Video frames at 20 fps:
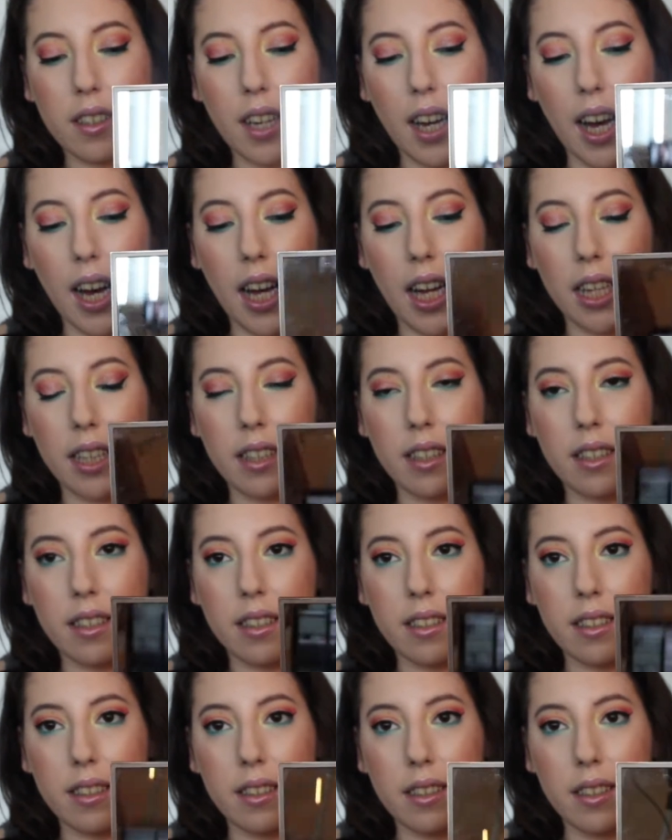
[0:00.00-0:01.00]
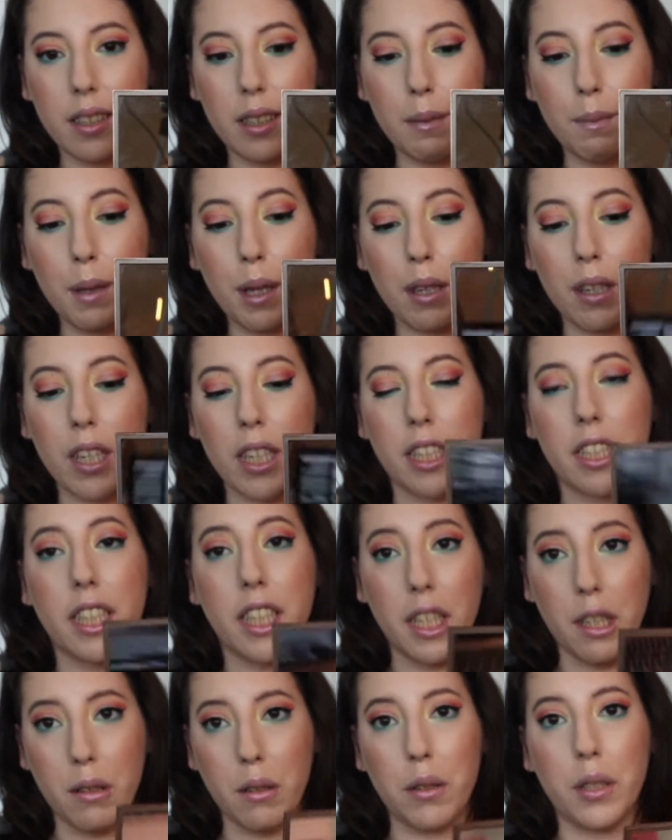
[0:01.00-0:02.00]
at this mirror is
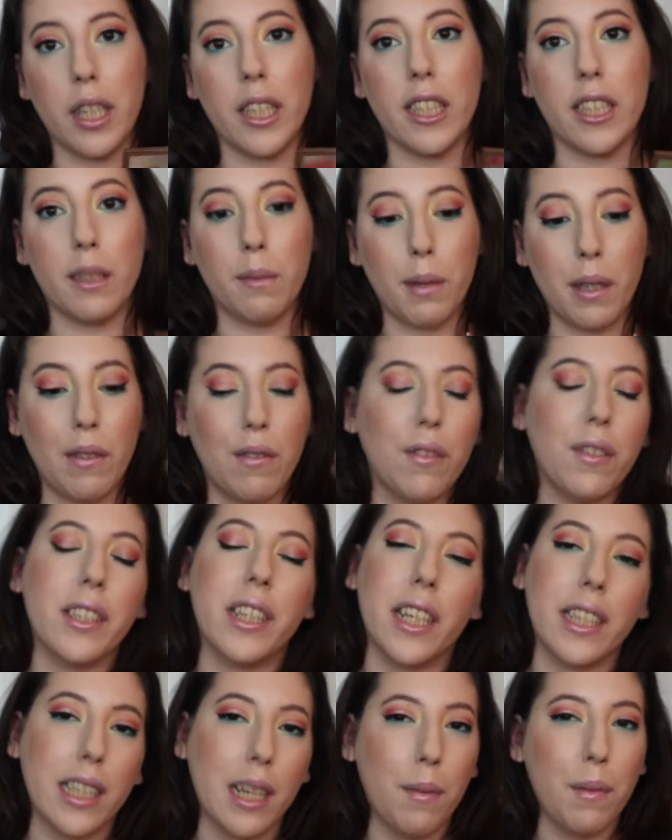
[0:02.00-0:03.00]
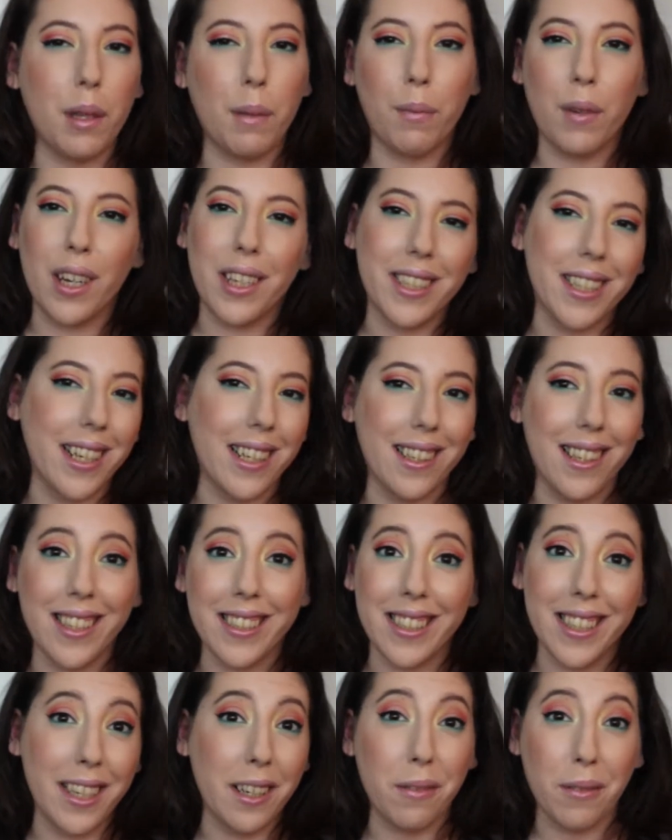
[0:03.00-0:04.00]
huge and it's beautiful. It does come with a brush and I
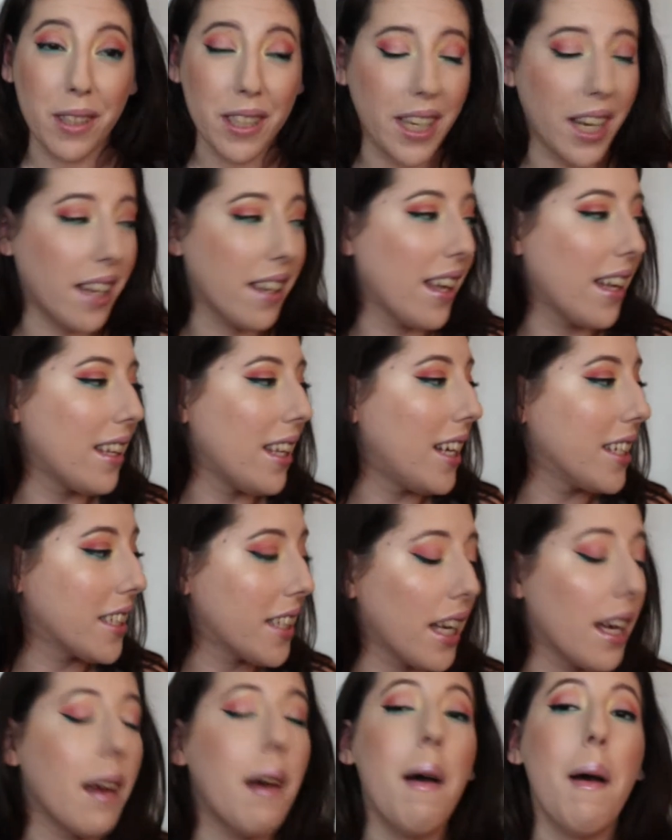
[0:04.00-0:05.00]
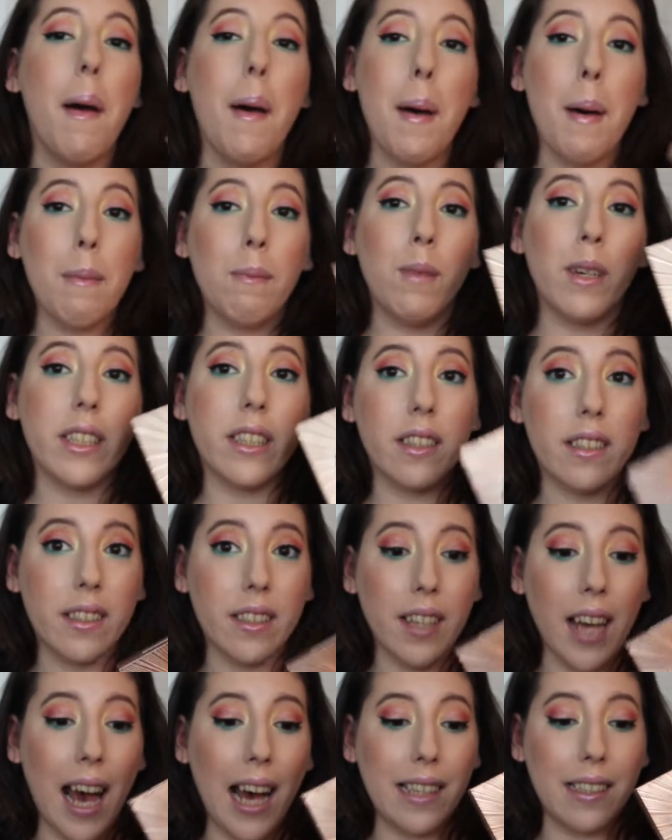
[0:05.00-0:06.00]
lost it. I don't really care that I lost it, but
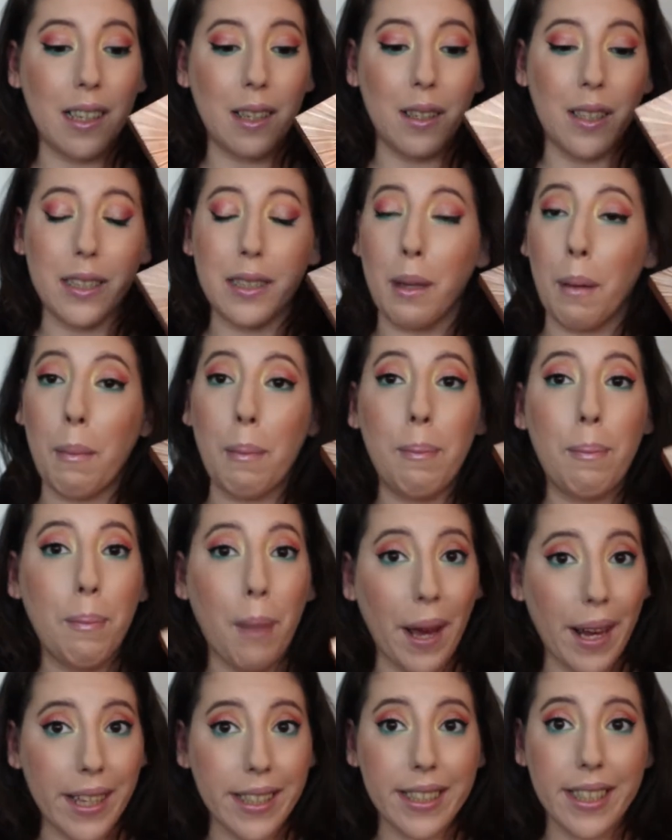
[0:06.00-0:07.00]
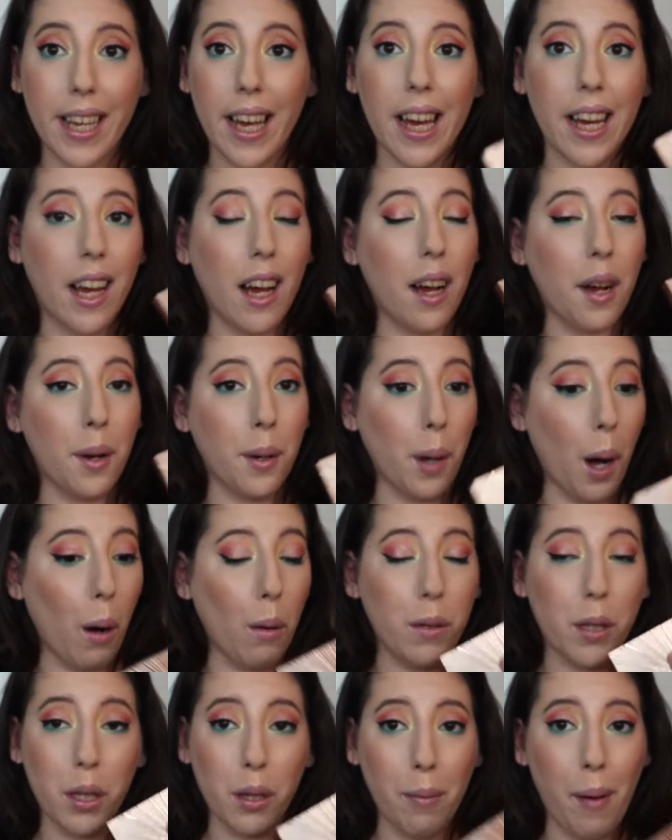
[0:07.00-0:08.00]
as a, just a basic
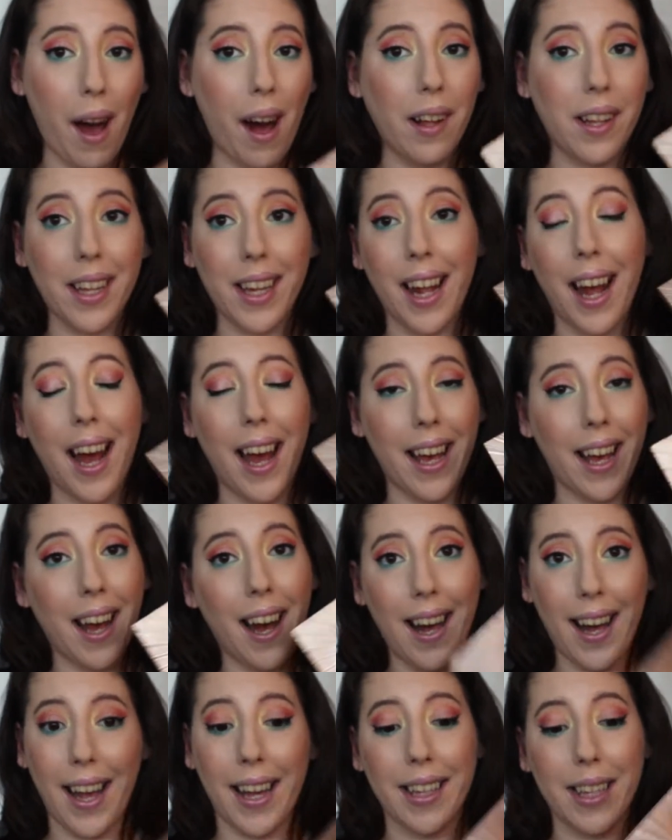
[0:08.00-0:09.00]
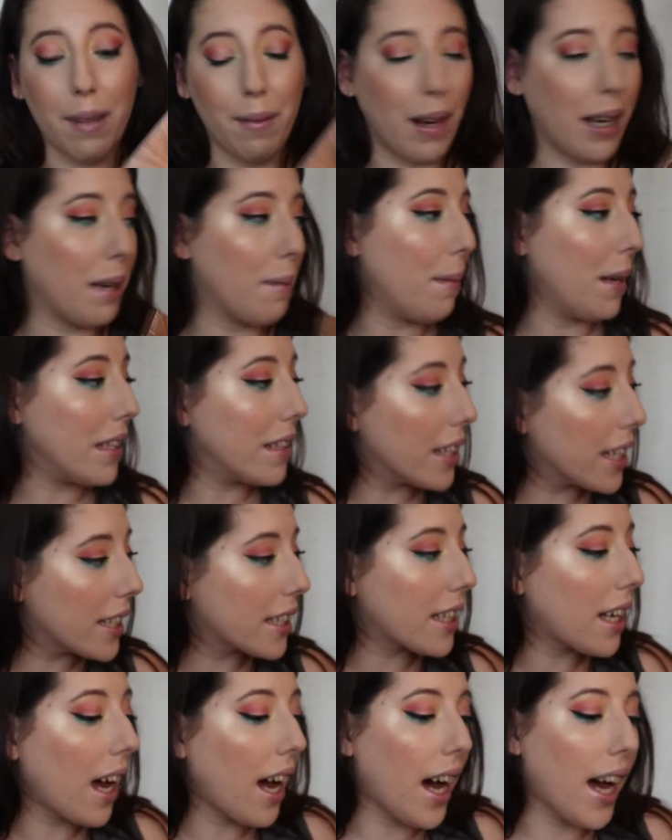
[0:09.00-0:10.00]
go-to palette, I highly recommend
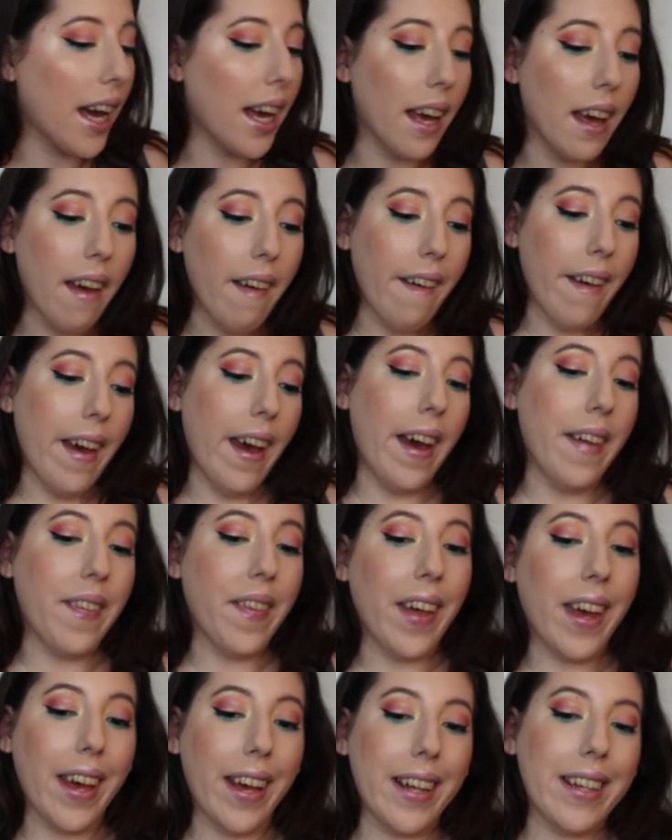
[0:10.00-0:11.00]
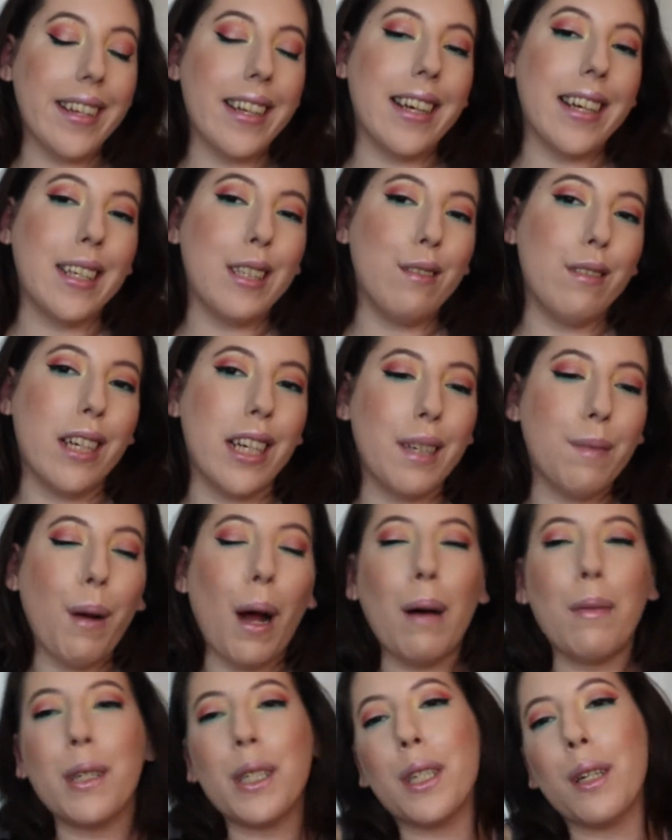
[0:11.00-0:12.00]
this guy. And then it
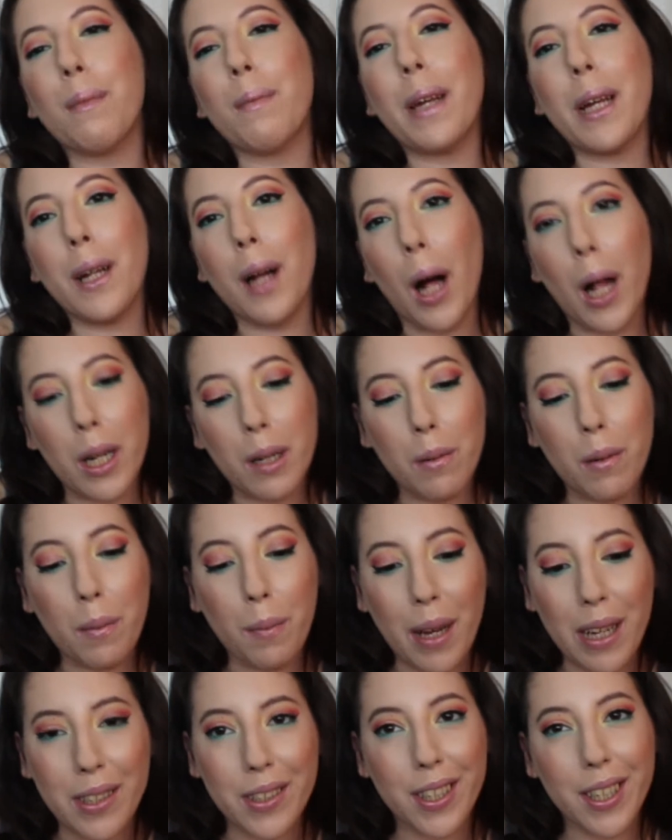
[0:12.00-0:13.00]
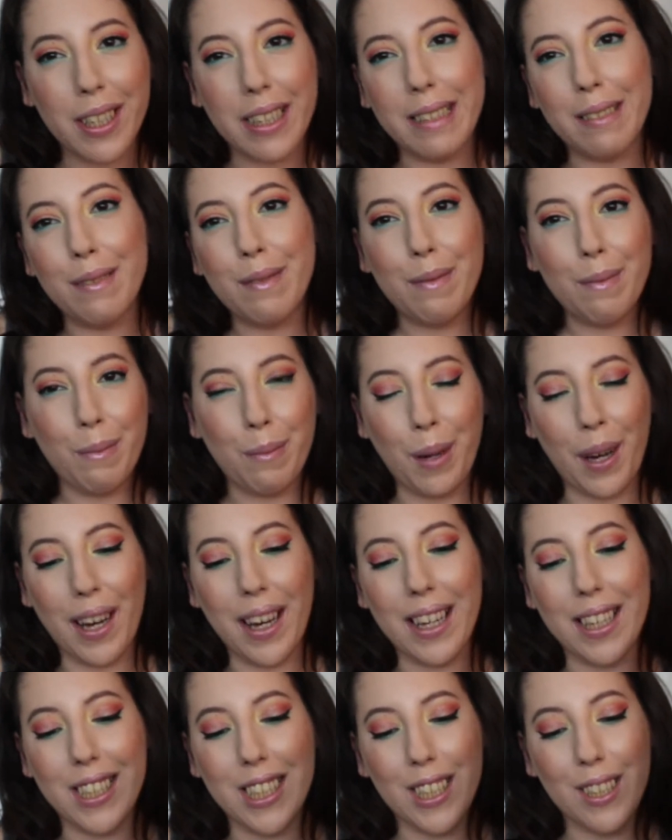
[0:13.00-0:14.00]
probably should be an honorable mention,
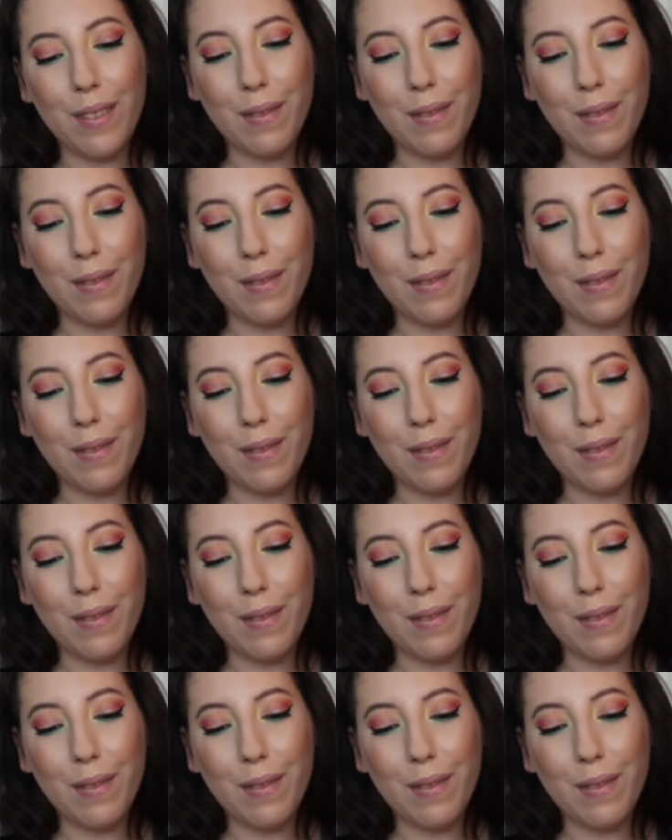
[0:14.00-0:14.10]
but